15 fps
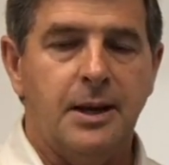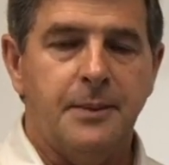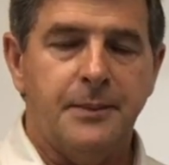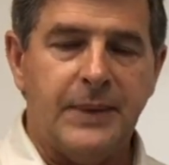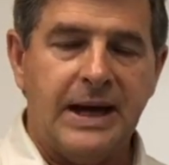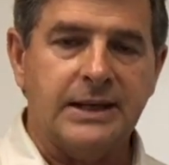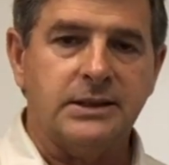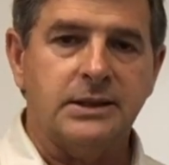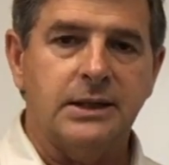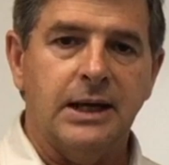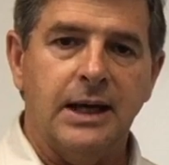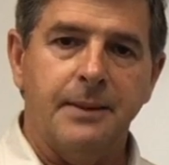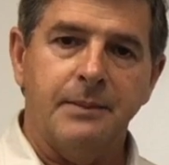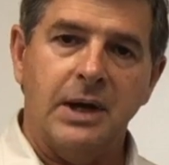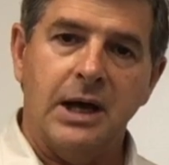But
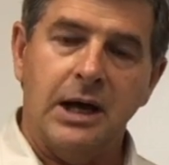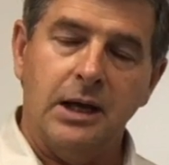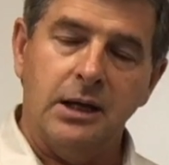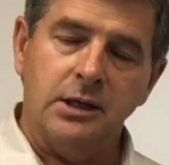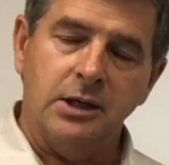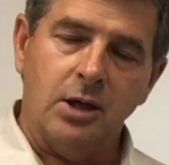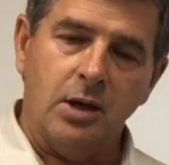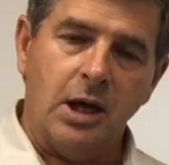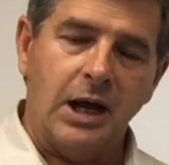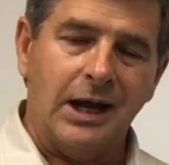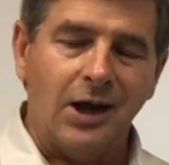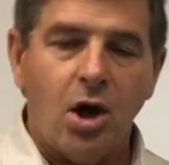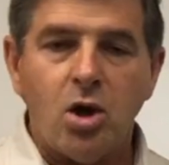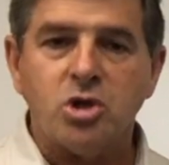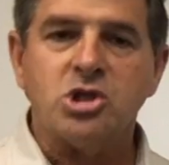
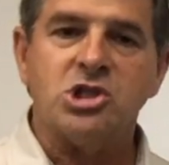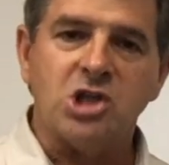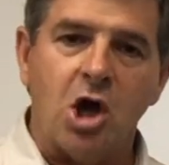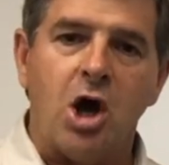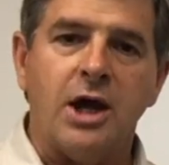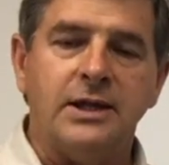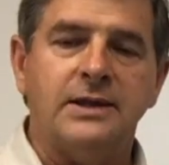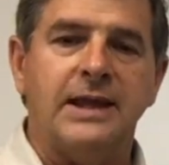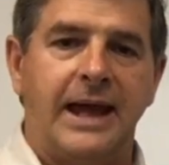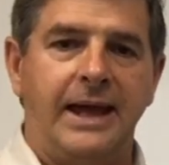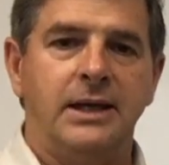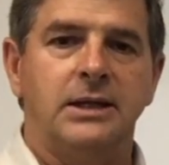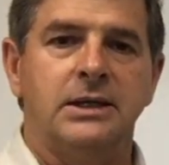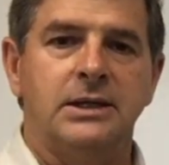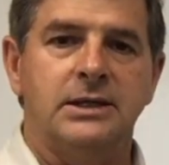alongside that,
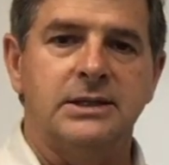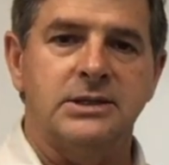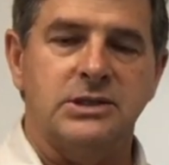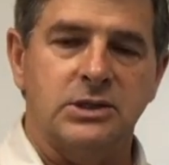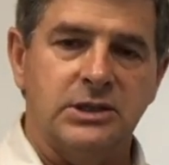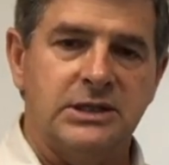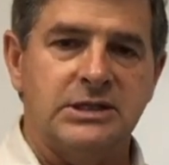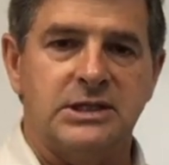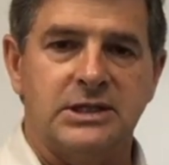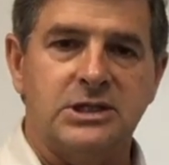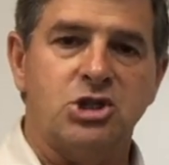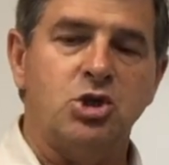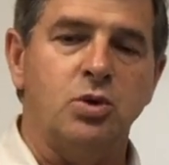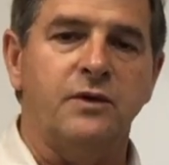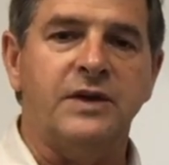there's the
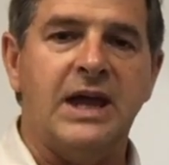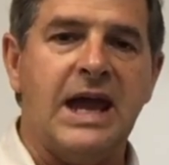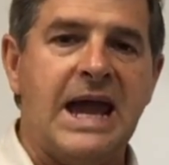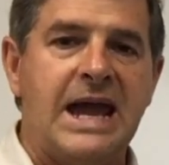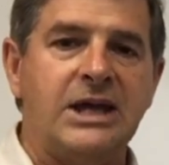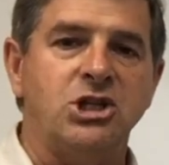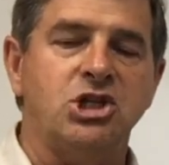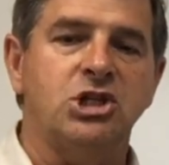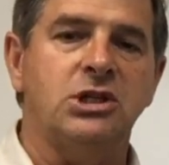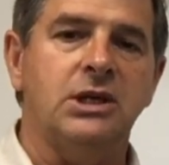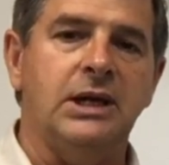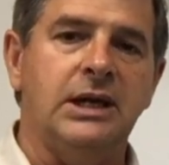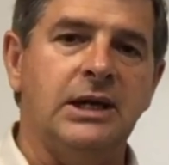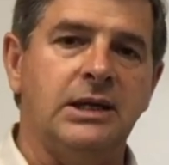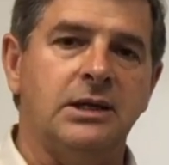issue of cash,
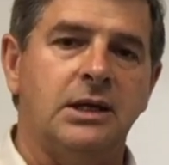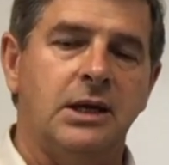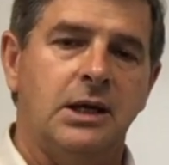and